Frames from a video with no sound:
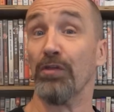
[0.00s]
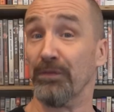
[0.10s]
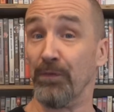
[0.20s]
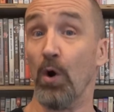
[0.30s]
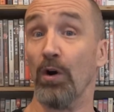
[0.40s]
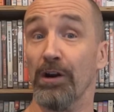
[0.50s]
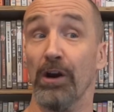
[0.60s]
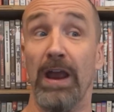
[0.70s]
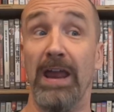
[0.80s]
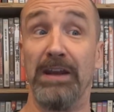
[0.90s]
The
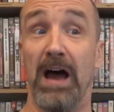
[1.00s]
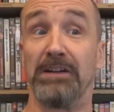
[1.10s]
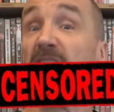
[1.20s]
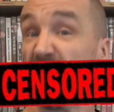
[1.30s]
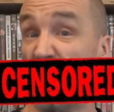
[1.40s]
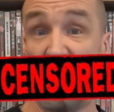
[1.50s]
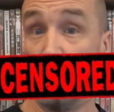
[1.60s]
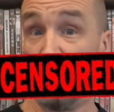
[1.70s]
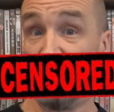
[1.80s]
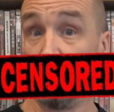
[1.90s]
Foreigner and not
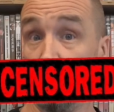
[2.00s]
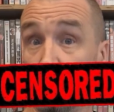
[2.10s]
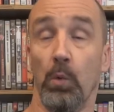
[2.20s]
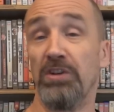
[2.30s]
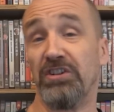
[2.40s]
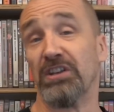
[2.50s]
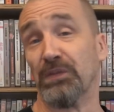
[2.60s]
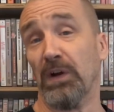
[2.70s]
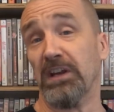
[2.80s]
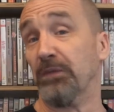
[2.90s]
which is
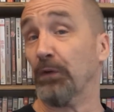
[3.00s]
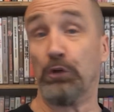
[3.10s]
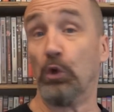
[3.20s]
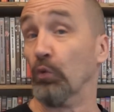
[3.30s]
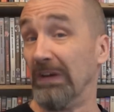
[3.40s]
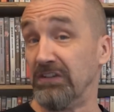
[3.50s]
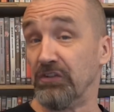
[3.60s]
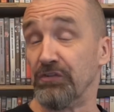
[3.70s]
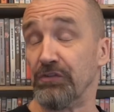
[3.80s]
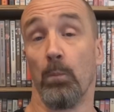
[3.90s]
funny for two
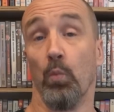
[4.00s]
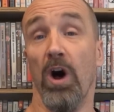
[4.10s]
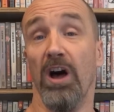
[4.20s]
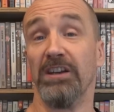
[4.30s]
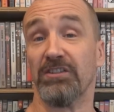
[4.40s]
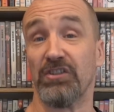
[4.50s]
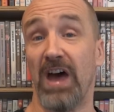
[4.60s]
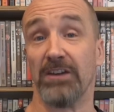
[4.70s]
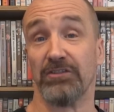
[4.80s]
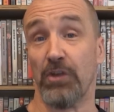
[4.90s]
reasons. One, it's
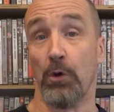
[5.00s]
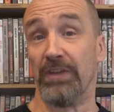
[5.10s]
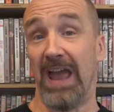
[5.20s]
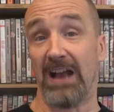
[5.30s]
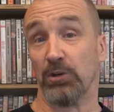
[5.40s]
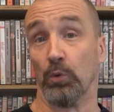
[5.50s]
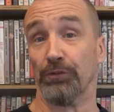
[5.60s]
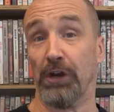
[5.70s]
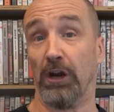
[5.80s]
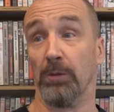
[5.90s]
not as though the actual
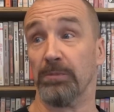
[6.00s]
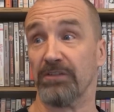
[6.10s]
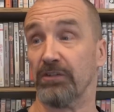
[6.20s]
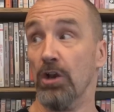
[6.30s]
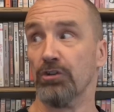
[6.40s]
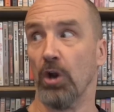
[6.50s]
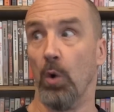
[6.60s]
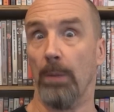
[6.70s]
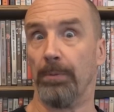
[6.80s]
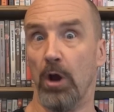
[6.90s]
term doesn't show
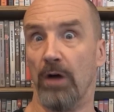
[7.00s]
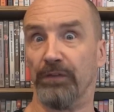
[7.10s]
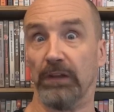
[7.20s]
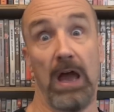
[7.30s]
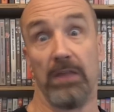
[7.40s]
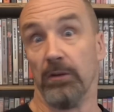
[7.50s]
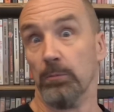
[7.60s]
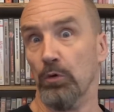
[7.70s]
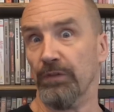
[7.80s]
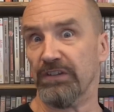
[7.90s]
up an awful lot in the
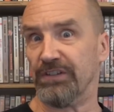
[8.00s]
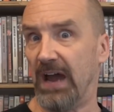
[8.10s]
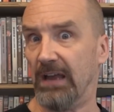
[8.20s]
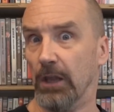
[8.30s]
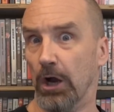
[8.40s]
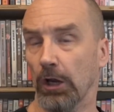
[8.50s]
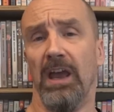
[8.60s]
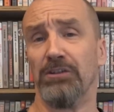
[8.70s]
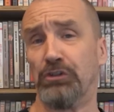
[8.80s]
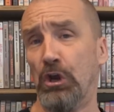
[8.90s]
movie's dialogue.
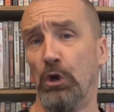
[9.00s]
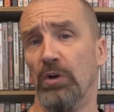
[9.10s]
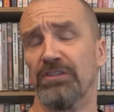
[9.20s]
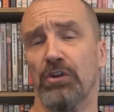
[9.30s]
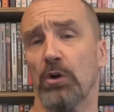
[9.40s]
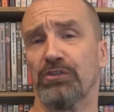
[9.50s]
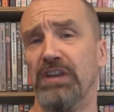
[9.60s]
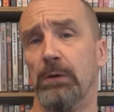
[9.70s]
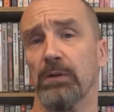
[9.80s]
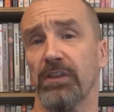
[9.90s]
And two, it's no
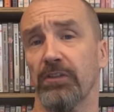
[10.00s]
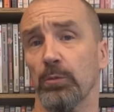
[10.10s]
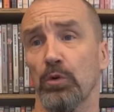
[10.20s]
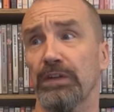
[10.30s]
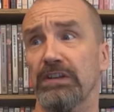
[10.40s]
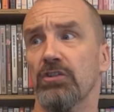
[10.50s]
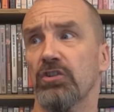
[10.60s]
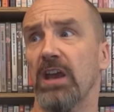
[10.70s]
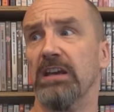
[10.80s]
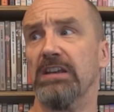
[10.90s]
secret that the movie's
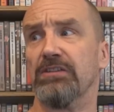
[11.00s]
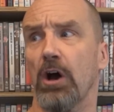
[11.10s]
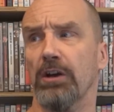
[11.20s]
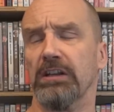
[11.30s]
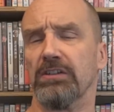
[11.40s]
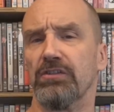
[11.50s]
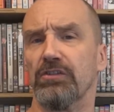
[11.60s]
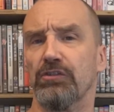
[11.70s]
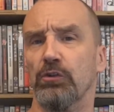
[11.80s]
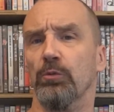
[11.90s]
Chinese audience
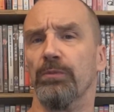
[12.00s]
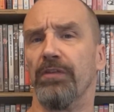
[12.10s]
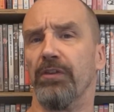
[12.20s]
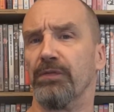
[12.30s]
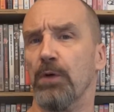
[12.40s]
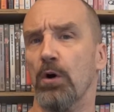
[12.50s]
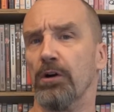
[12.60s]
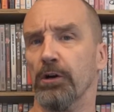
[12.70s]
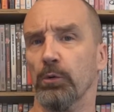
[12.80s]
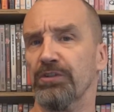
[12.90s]
assumed that the
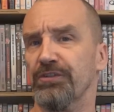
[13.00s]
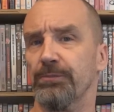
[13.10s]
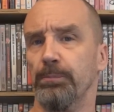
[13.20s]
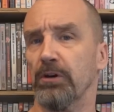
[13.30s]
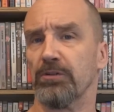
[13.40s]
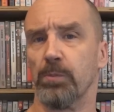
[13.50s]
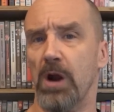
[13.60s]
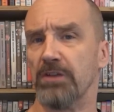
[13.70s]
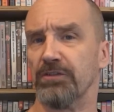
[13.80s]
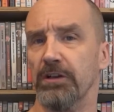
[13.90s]
foreigner was Pierce
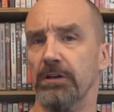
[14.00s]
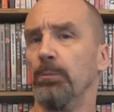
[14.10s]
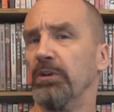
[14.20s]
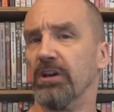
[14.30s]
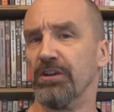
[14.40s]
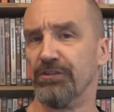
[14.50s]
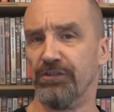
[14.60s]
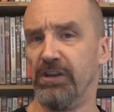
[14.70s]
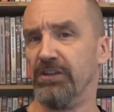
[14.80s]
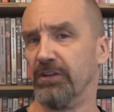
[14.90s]
Brosnan,
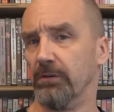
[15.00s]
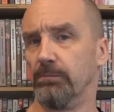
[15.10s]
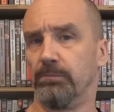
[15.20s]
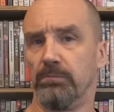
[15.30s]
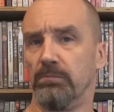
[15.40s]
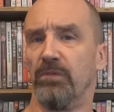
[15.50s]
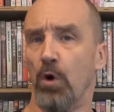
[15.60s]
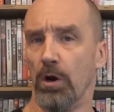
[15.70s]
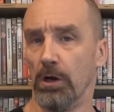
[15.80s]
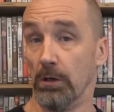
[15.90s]
because he's a
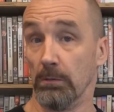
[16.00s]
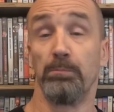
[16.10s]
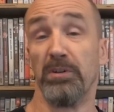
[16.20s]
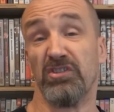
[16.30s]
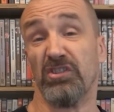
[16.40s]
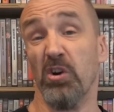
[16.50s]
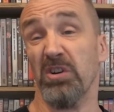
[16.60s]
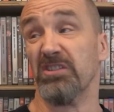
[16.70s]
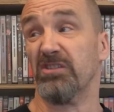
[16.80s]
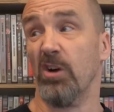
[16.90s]
foreigner. But so
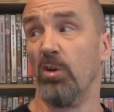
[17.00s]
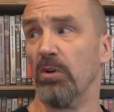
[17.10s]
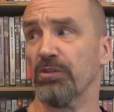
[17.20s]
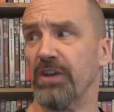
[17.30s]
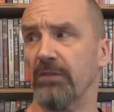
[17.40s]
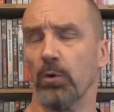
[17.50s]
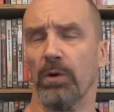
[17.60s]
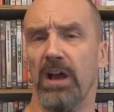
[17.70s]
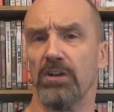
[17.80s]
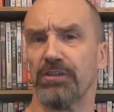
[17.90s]
is almost
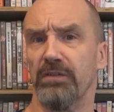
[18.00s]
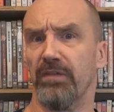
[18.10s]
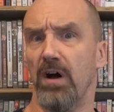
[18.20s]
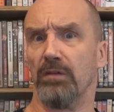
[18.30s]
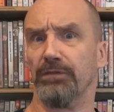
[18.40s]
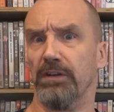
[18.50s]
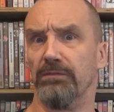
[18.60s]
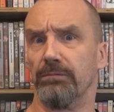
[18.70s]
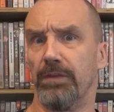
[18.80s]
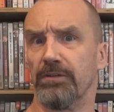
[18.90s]
everyone else involved
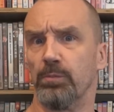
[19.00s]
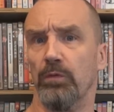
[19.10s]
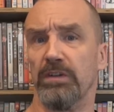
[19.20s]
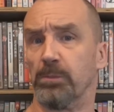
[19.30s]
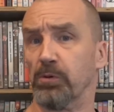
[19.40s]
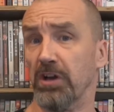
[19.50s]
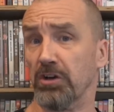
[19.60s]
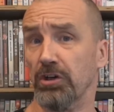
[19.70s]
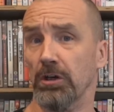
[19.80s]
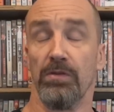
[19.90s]
in this movie's
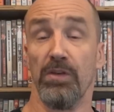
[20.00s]
production.